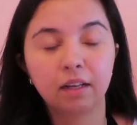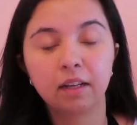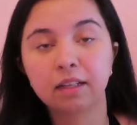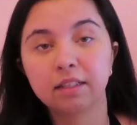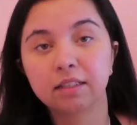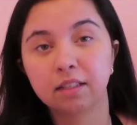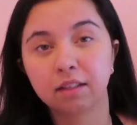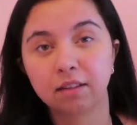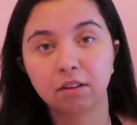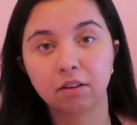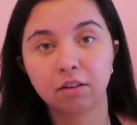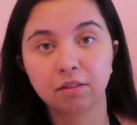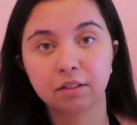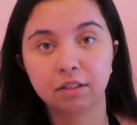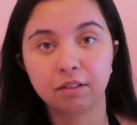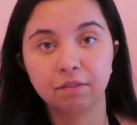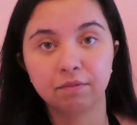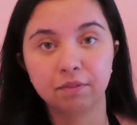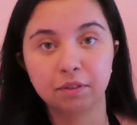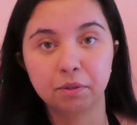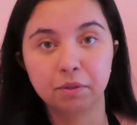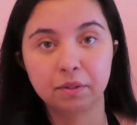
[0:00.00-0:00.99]
It's a little
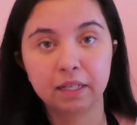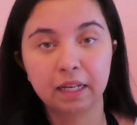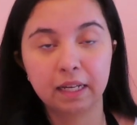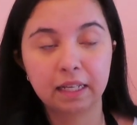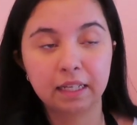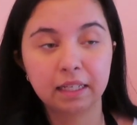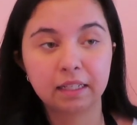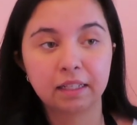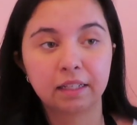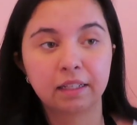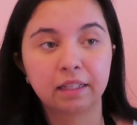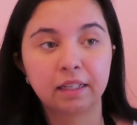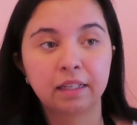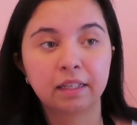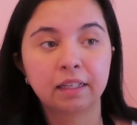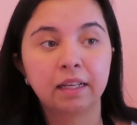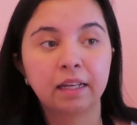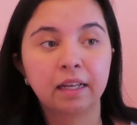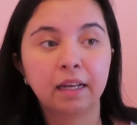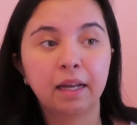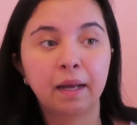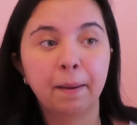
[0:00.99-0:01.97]
confusing,
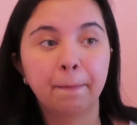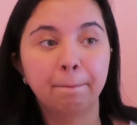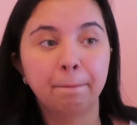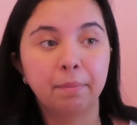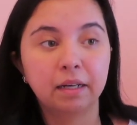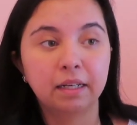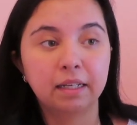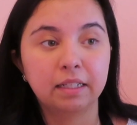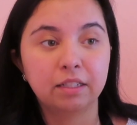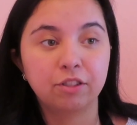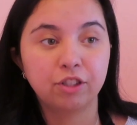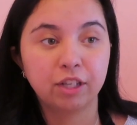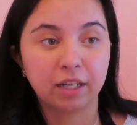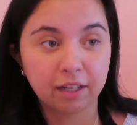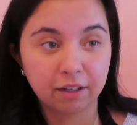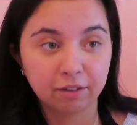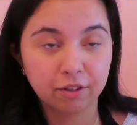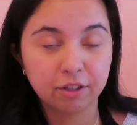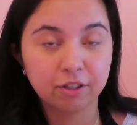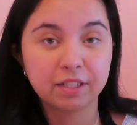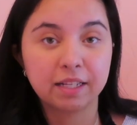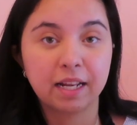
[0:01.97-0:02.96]
but check
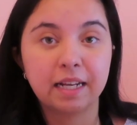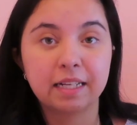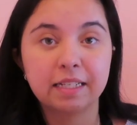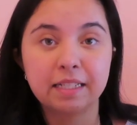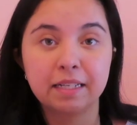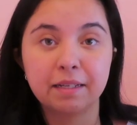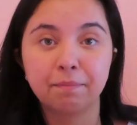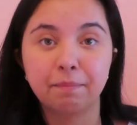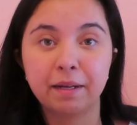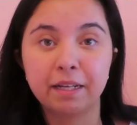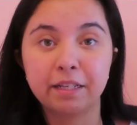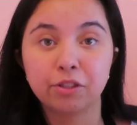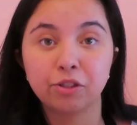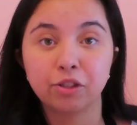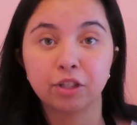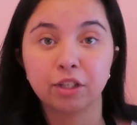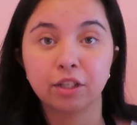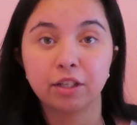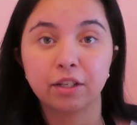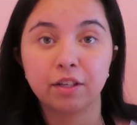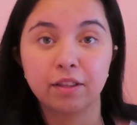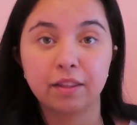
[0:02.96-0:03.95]
out their sizing. Make
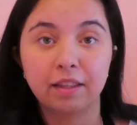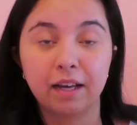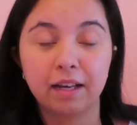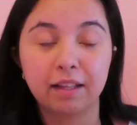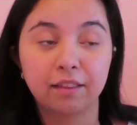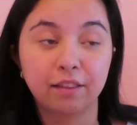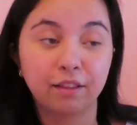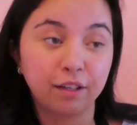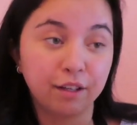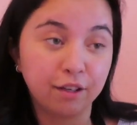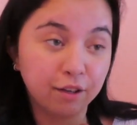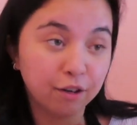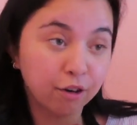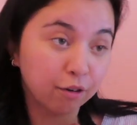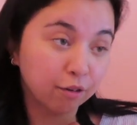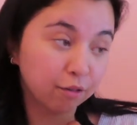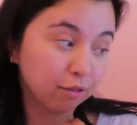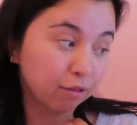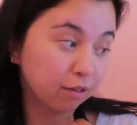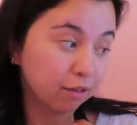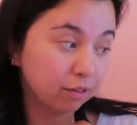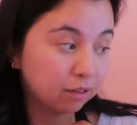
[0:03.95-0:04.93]
sure that the,
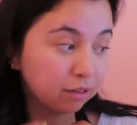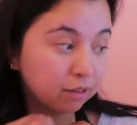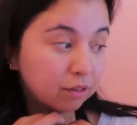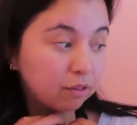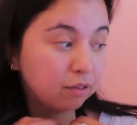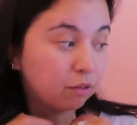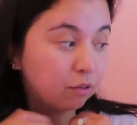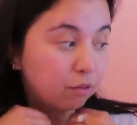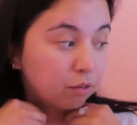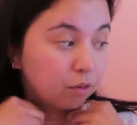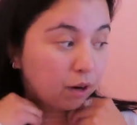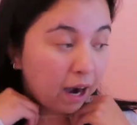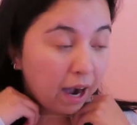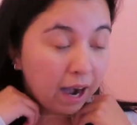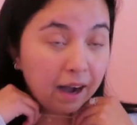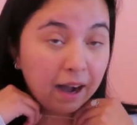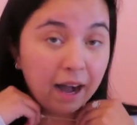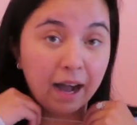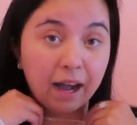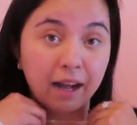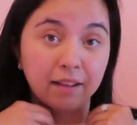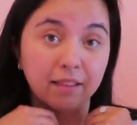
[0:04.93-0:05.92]

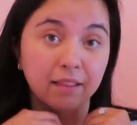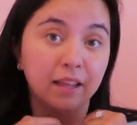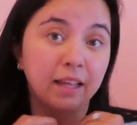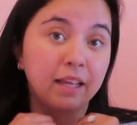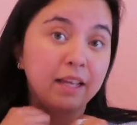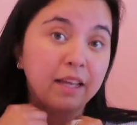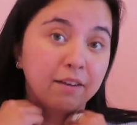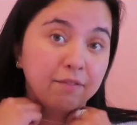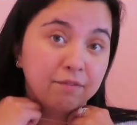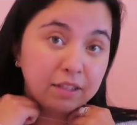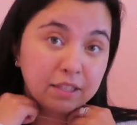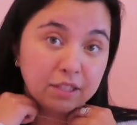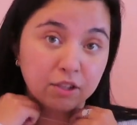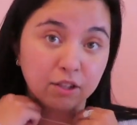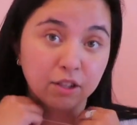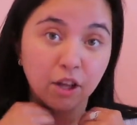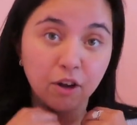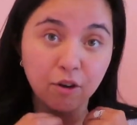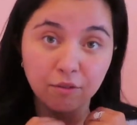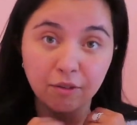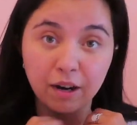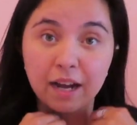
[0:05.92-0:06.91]
like, if it's
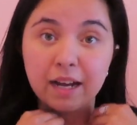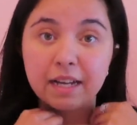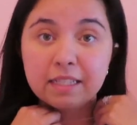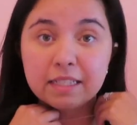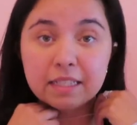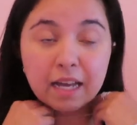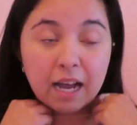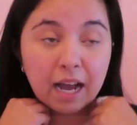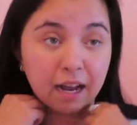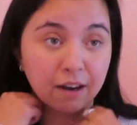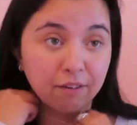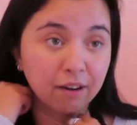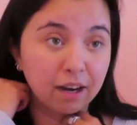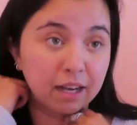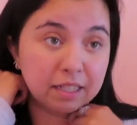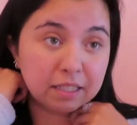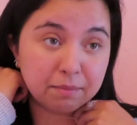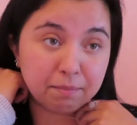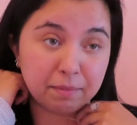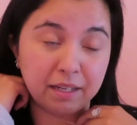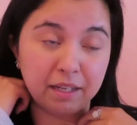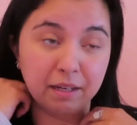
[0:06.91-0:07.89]
low rise, high
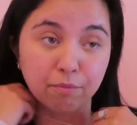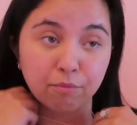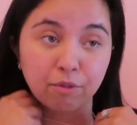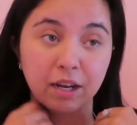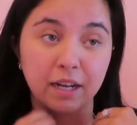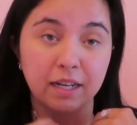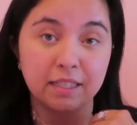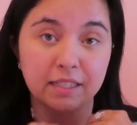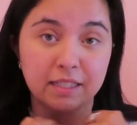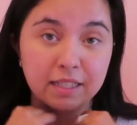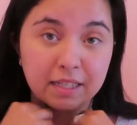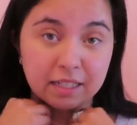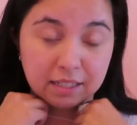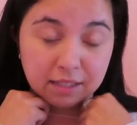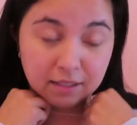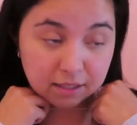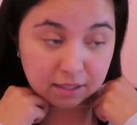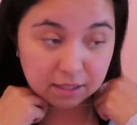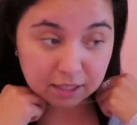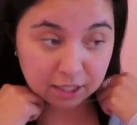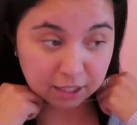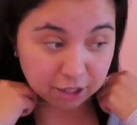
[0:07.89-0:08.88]
rise, medium rise,
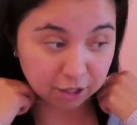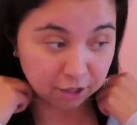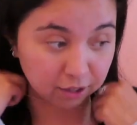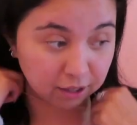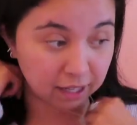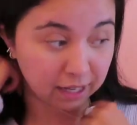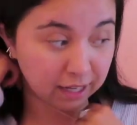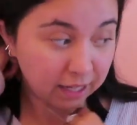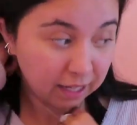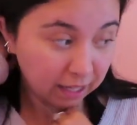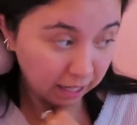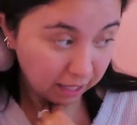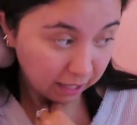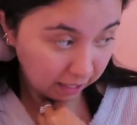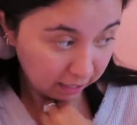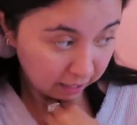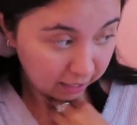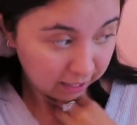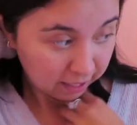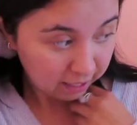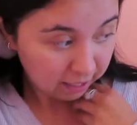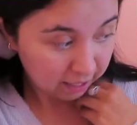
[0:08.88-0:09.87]
it's to your
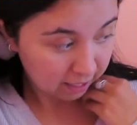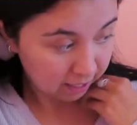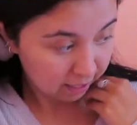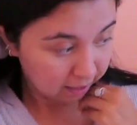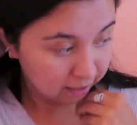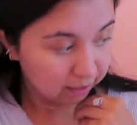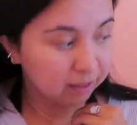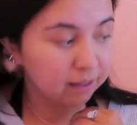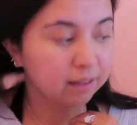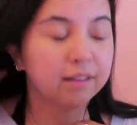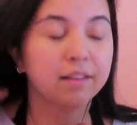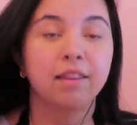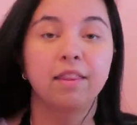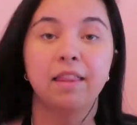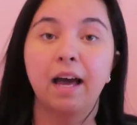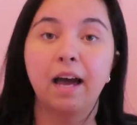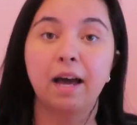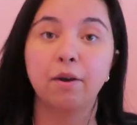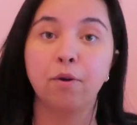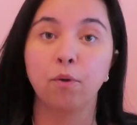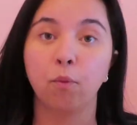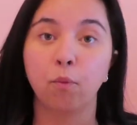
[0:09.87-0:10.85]
liking.
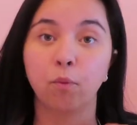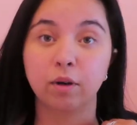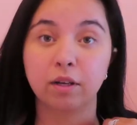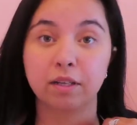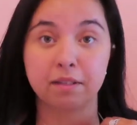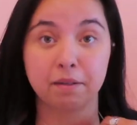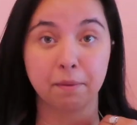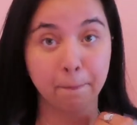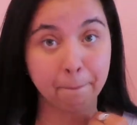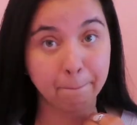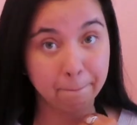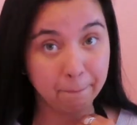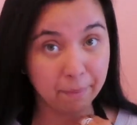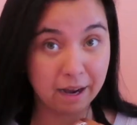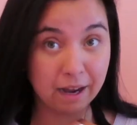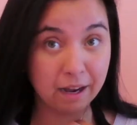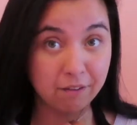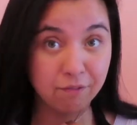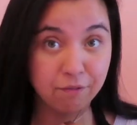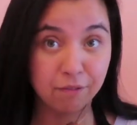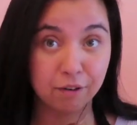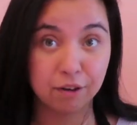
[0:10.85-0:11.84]
That was
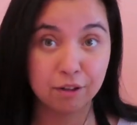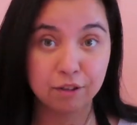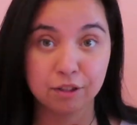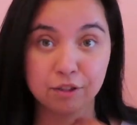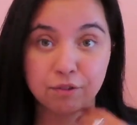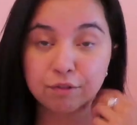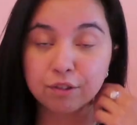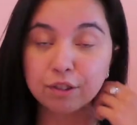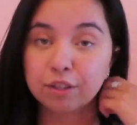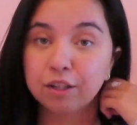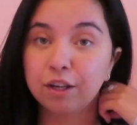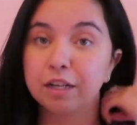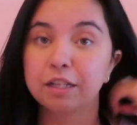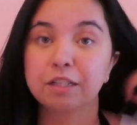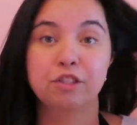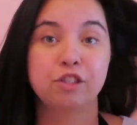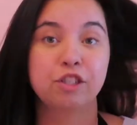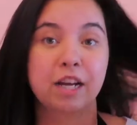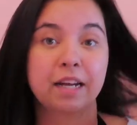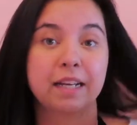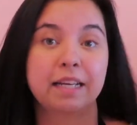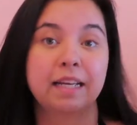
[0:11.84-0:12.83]
my fault for not
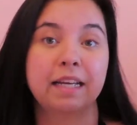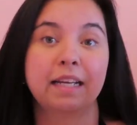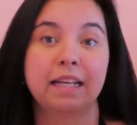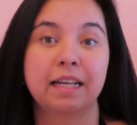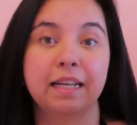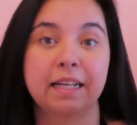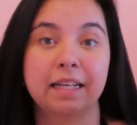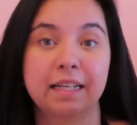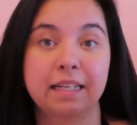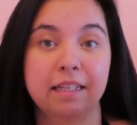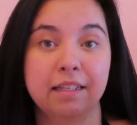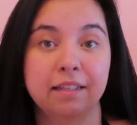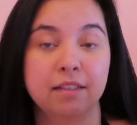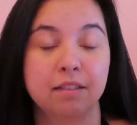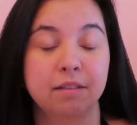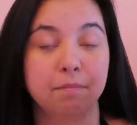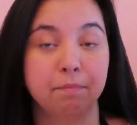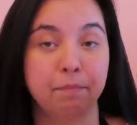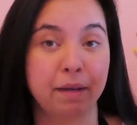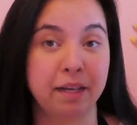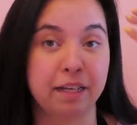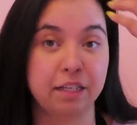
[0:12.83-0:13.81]
checking
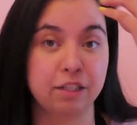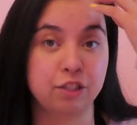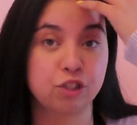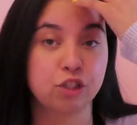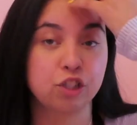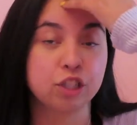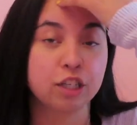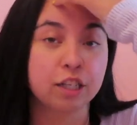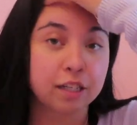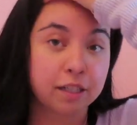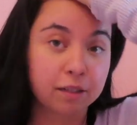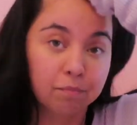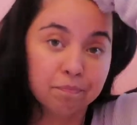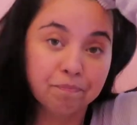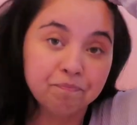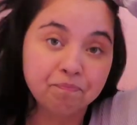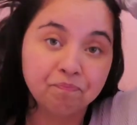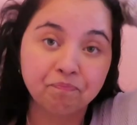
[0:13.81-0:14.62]
and making sure.